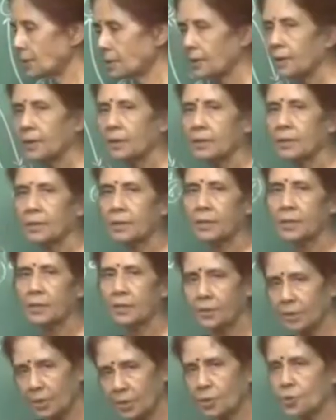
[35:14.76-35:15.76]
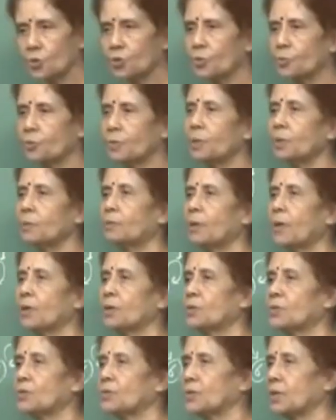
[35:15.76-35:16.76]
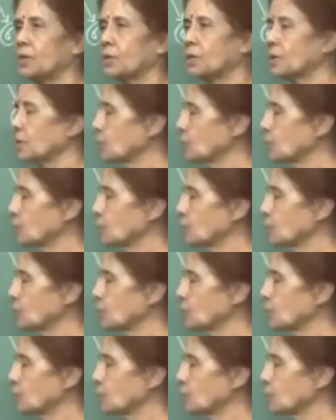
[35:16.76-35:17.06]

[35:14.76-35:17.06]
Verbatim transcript: now a reducible Markov